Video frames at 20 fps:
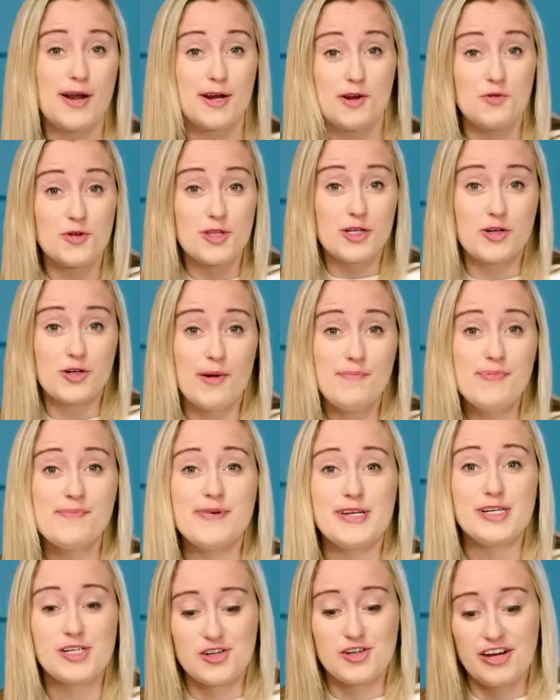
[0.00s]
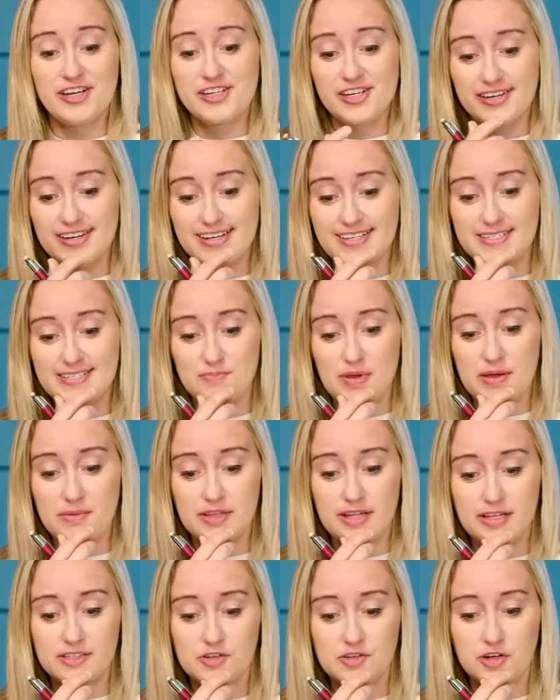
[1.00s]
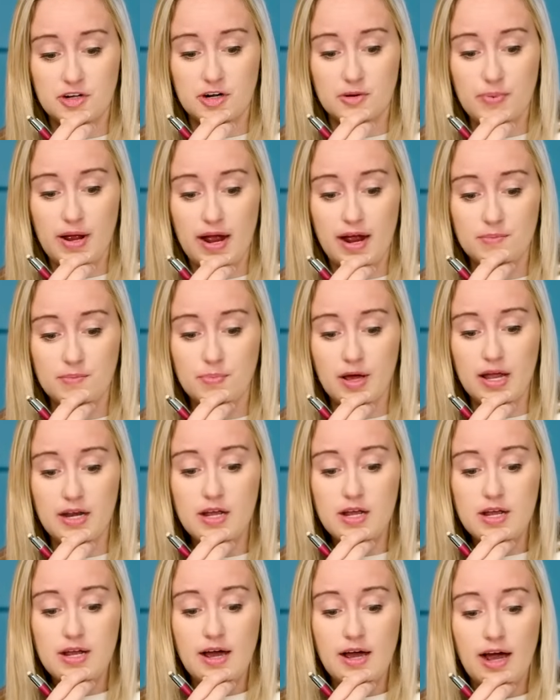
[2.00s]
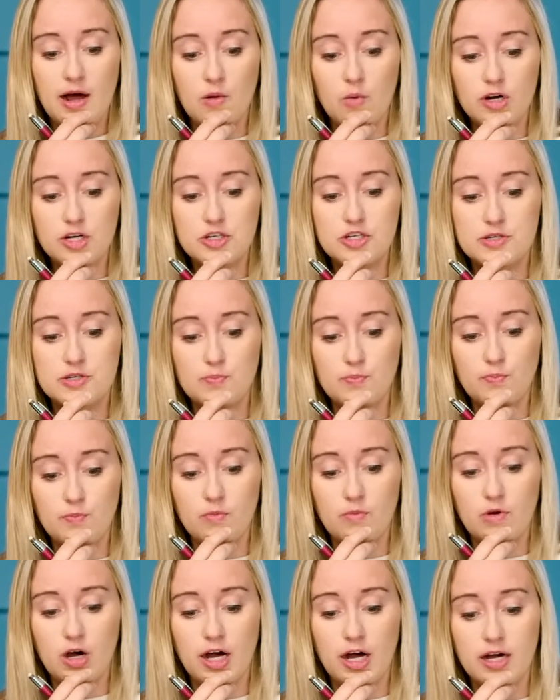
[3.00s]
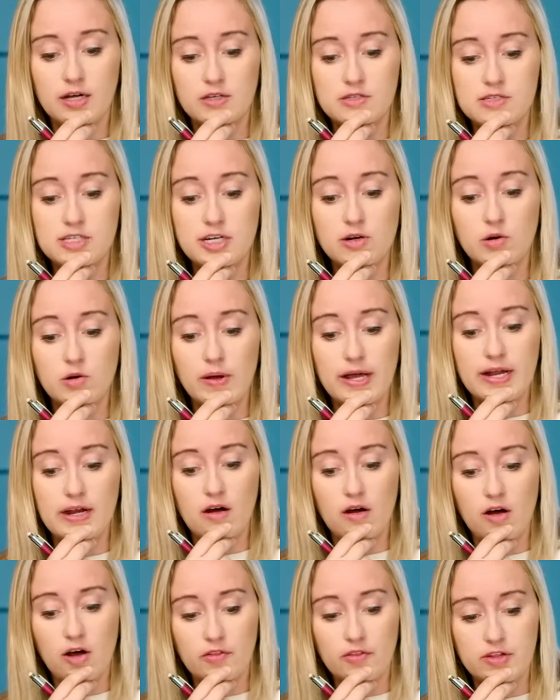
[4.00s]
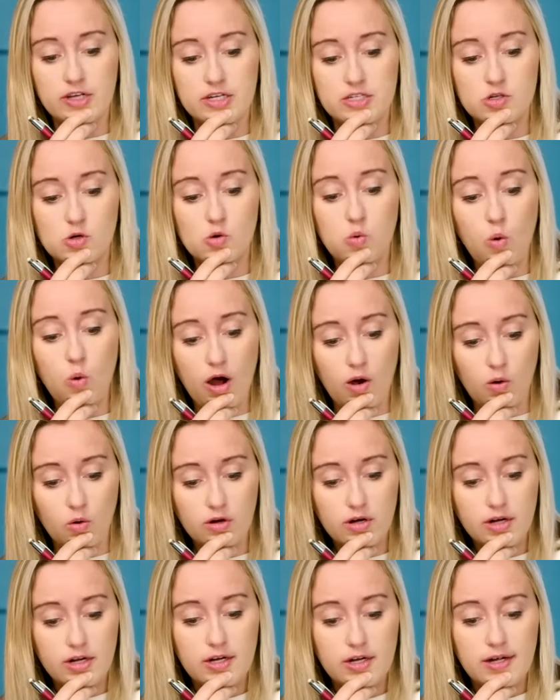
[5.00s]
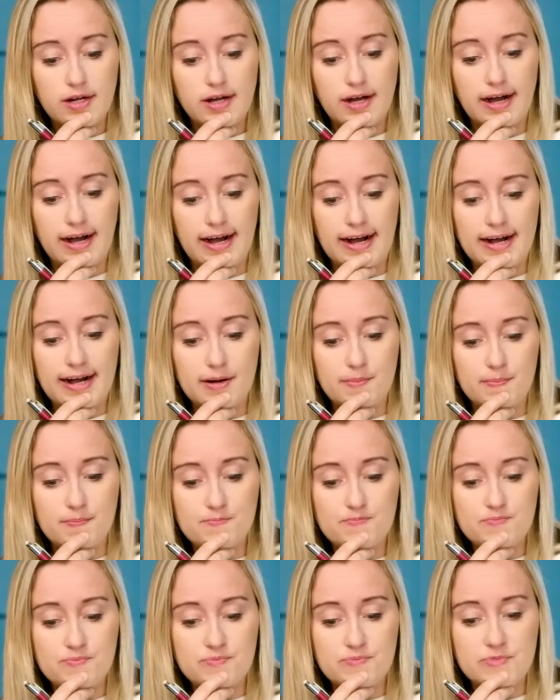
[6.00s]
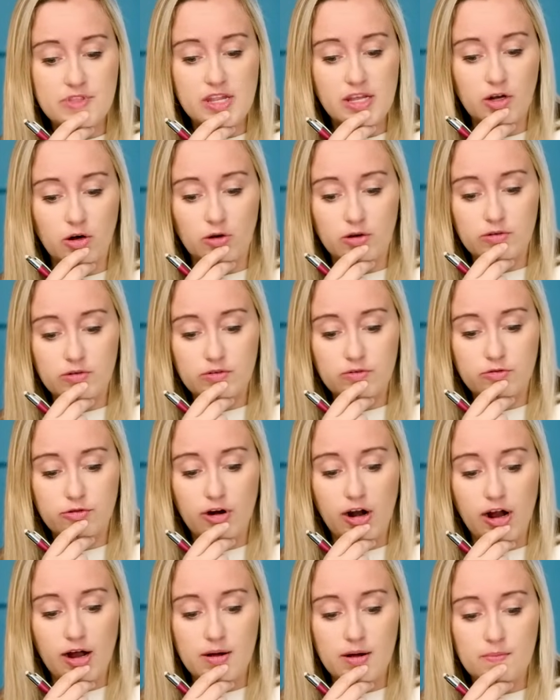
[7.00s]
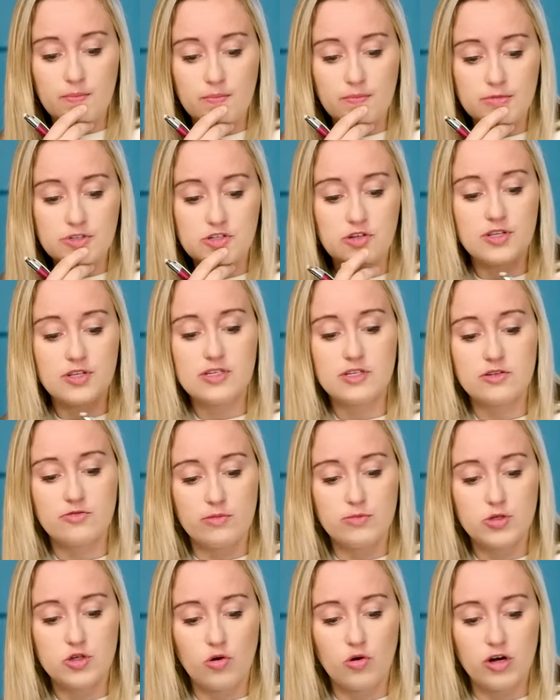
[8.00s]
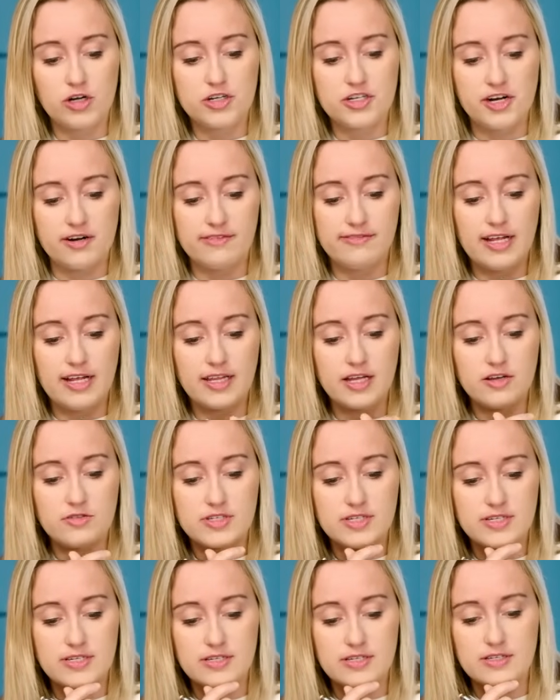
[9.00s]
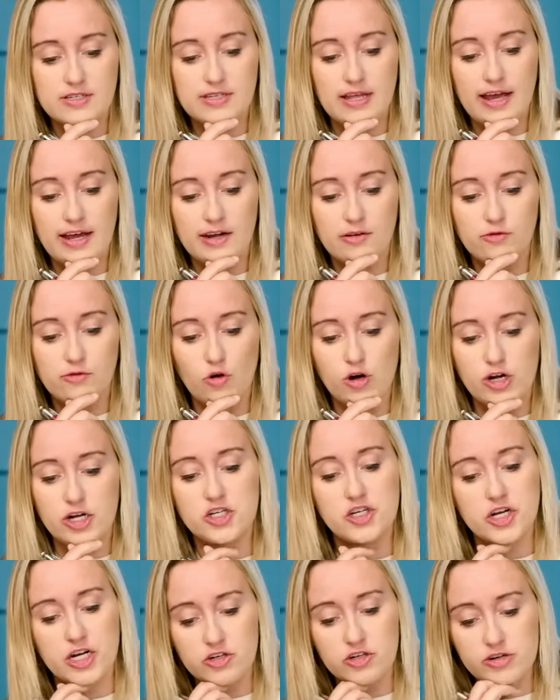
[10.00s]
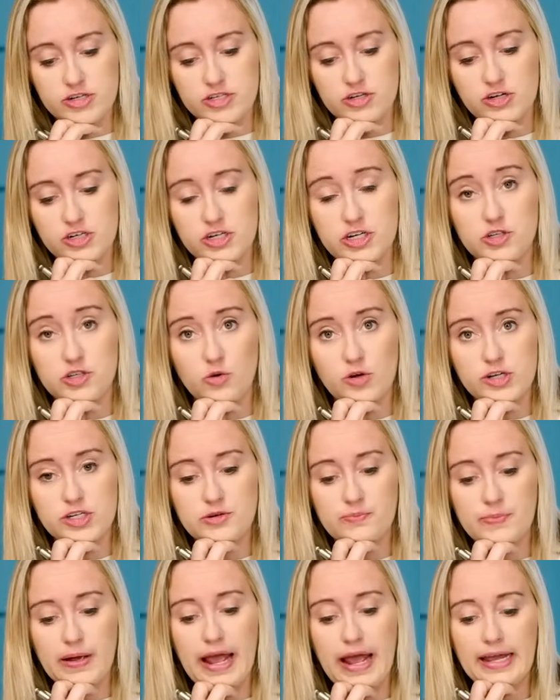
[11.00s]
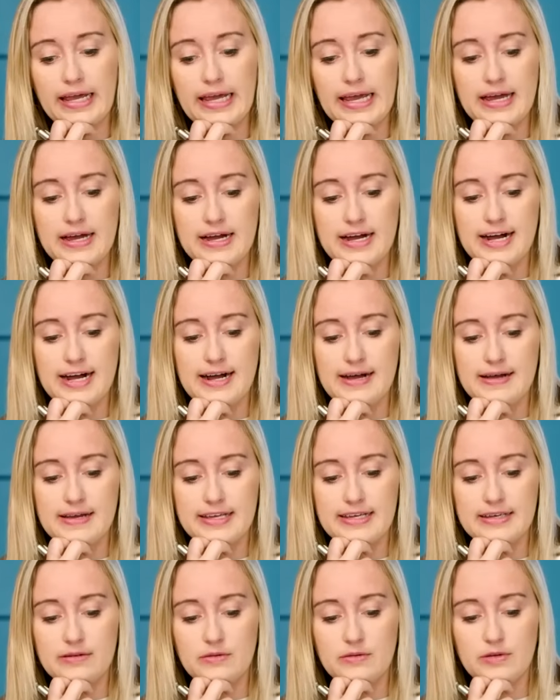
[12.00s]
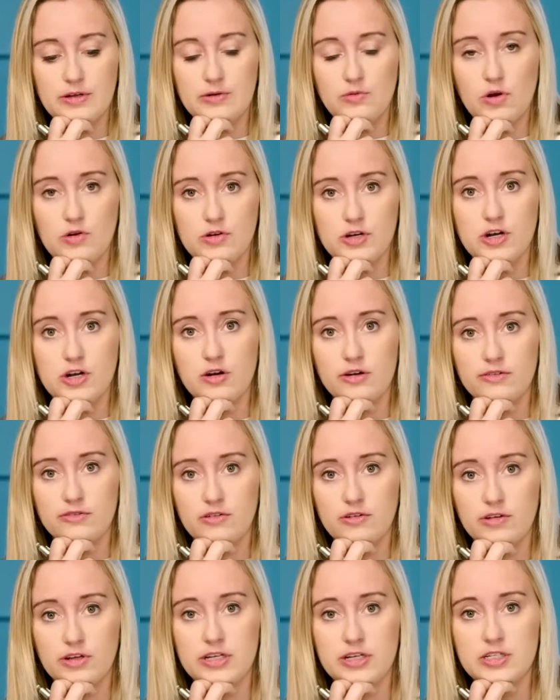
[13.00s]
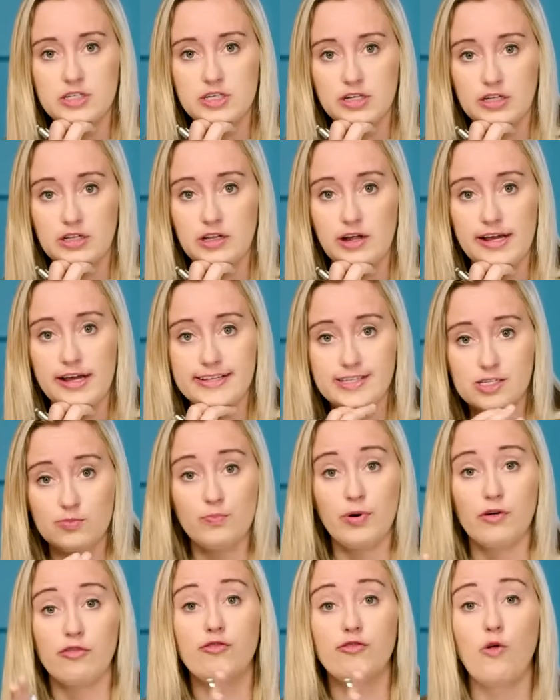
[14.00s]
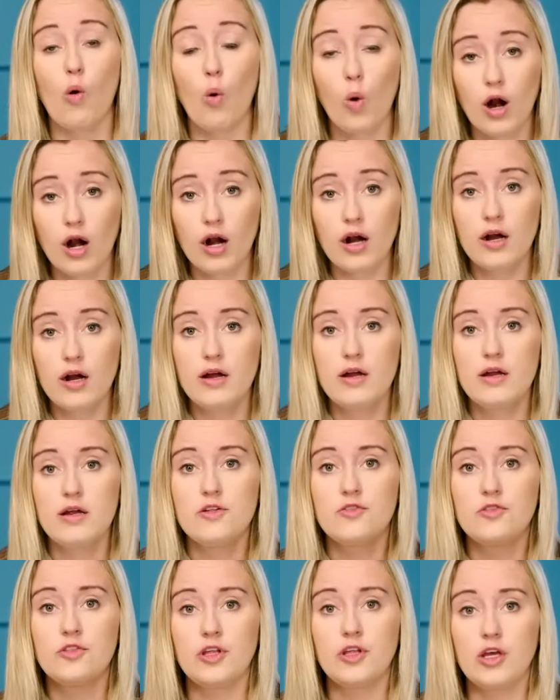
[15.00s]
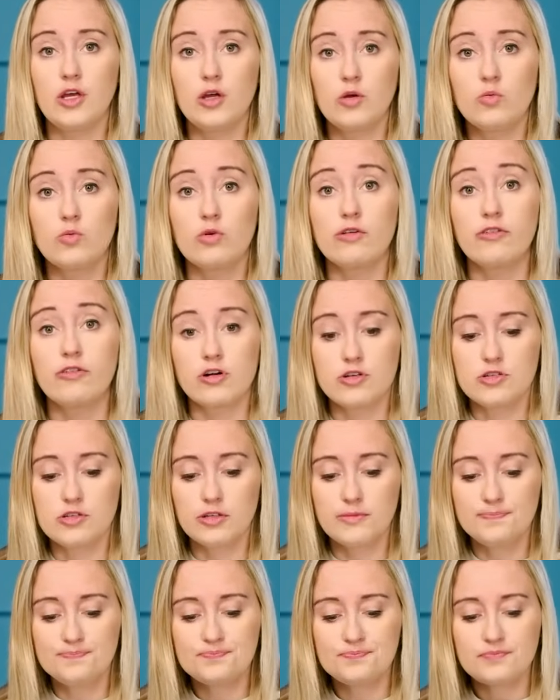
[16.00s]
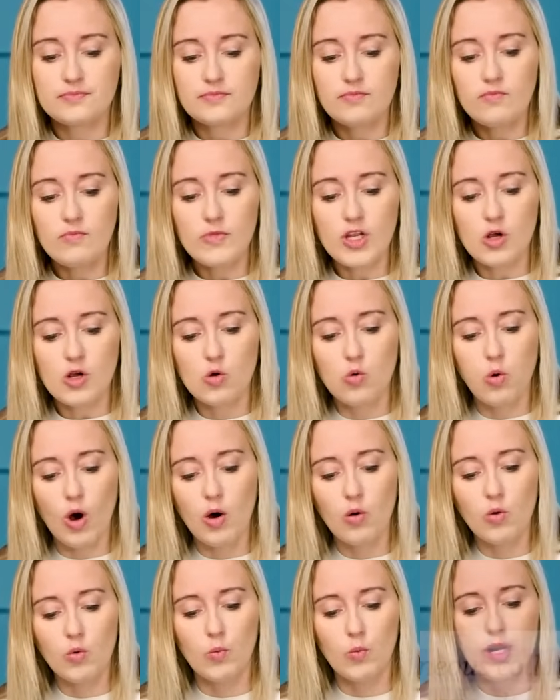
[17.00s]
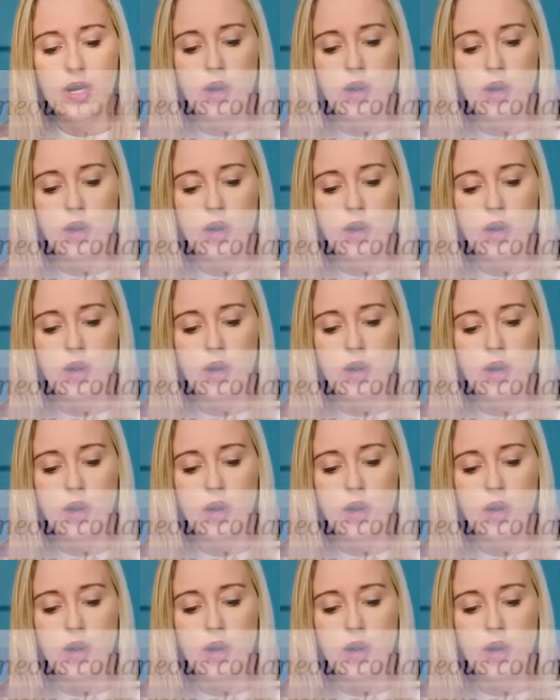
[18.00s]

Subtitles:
on where the Trump administration is, maybe that's good or bad. But I want to just zero in on this quote. Um, so this is from George Charavellos. He's the head of foreign exchange research at Deutsche Bank. He wrote in a note to clients before the reversal, quote, "We